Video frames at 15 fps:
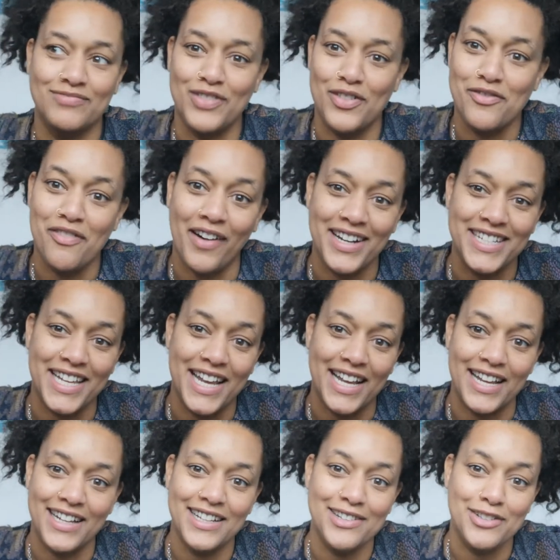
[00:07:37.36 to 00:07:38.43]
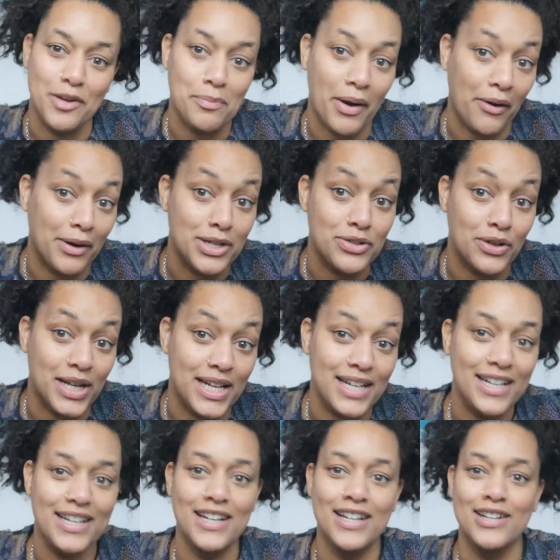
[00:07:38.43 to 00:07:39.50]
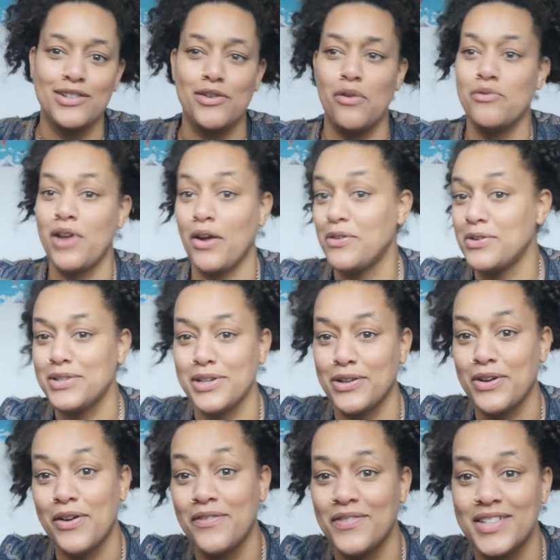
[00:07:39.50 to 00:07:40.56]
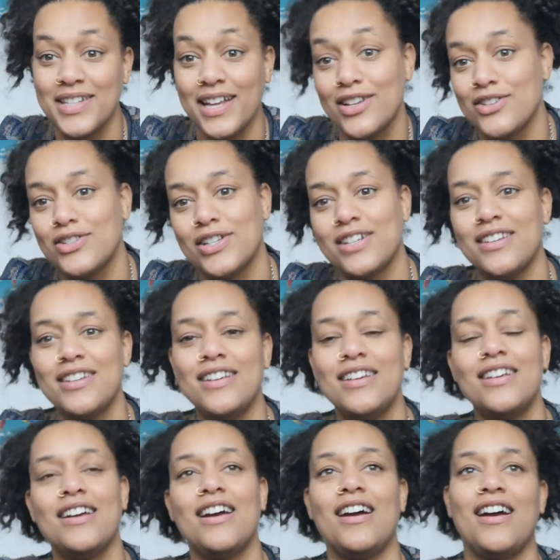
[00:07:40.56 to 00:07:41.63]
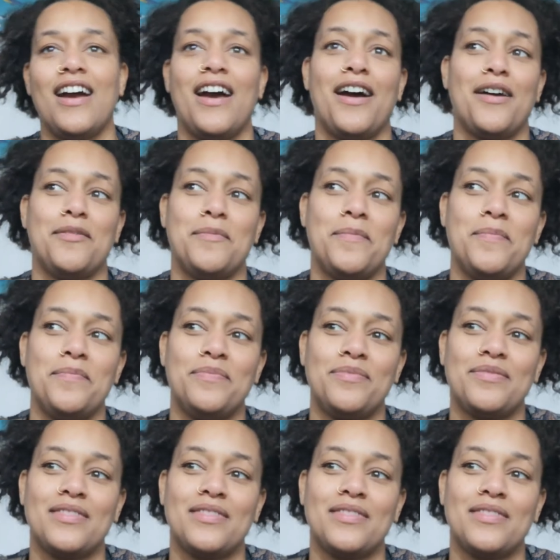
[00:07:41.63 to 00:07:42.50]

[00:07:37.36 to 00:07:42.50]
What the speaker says: your poetry, your notes on a conversation, the